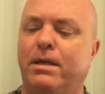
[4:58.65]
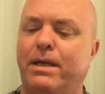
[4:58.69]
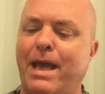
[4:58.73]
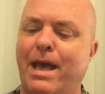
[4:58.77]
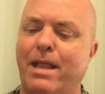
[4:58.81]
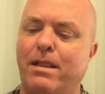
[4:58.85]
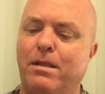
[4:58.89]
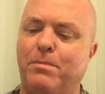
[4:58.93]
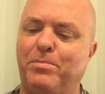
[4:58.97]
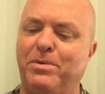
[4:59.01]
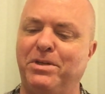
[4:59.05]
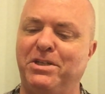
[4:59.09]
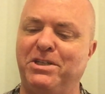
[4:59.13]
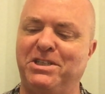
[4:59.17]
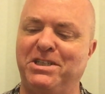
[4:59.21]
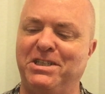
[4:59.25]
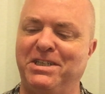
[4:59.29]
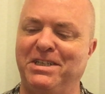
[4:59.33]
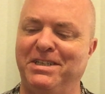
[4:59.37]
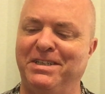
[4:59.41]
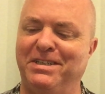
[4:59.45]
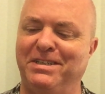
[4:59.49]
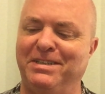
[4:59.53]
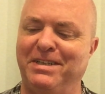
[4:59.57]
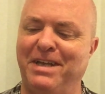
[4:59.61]

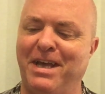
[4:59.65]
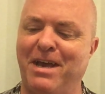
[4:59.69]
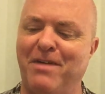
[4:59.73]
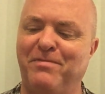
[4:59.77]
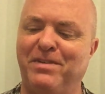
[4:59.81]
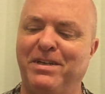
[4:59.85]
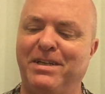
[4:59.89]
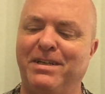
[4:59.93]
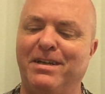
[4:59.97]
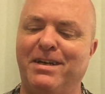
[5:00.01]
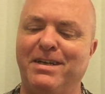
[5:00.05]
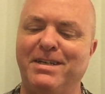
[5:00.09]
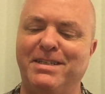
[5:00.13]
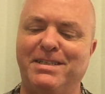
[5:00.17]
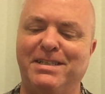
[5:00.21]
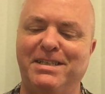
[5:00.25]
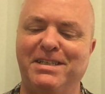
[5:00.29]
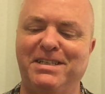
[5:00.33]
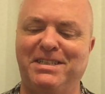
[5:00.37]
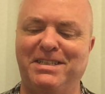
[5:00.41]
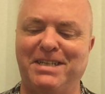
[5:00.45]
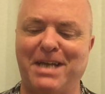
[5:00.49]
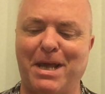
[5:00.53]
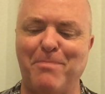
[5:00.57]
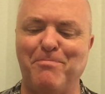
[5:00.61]
Callipygian, having nicely
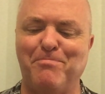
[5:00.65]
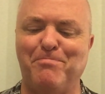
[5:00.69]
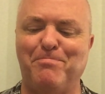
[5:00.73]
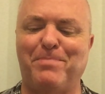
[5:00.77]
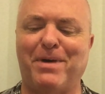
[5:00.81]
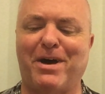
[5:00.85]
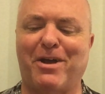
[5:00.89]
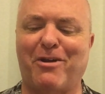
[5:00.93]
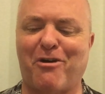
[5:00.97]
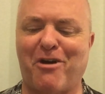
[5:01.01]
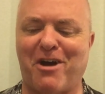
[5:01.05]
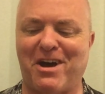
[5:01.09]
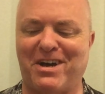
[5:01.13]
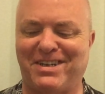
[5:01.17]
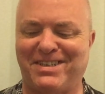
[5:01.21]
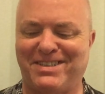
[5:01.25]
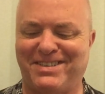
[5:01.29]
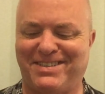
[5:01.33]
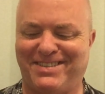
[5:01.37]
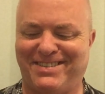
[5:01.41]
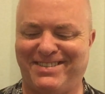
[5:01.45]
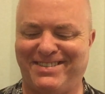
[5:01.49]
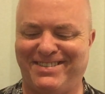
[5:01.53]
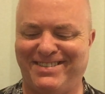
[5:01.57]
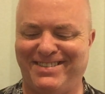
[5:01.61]
shaped
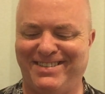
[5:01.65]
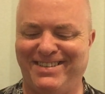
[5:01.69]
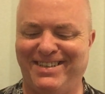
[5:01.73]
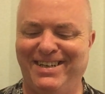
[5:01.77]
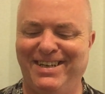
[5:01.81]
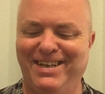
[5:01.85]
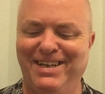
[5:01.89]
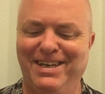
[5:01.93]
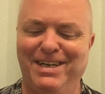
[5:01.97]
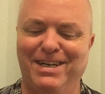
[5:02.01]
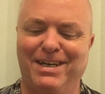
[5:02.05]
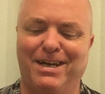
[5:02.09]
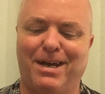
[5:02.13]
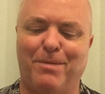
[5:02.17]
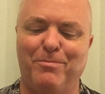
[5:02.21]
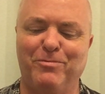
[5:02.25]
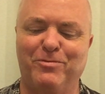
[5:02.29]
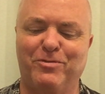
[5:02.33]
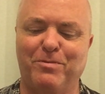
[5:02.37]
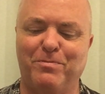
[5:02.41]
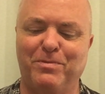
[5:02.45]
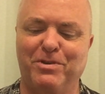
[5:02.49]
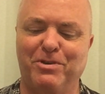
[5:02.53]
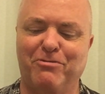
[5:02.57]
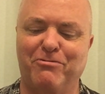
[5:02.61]
buttocks. Comes
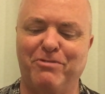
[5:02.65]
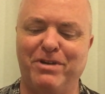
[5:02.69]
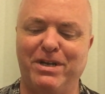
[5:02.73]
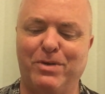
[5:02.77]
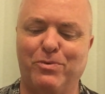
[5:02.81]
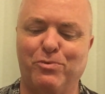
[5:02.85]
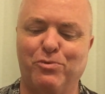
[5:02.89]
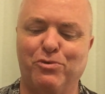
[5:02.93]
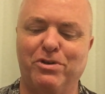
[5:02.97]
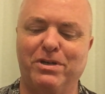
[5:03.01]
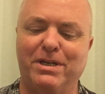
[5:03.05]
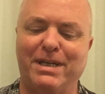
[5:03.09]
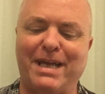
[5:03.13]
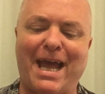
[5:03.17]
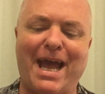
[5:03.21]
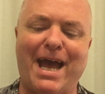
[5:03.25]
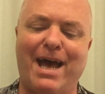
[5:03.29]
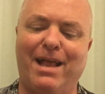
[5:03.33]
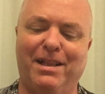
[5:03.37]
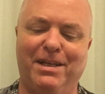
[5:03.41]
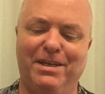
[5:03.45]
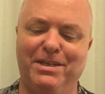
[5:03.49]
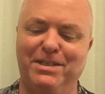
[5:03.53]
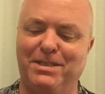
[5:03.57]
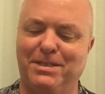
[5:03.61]
from the Greek word
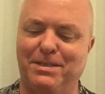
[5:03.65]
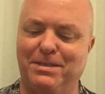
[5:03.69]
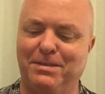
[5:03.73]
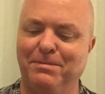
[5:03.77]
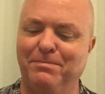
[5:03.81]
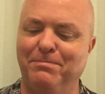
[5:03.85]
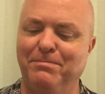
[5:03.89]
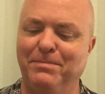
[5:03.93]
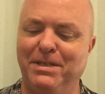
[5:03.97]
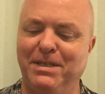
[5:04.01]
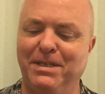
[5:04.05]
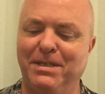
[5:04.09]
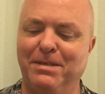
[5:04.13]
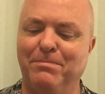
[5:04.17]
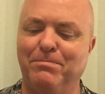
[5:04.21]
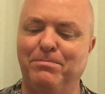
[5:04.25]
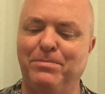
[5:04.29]
callus, meaning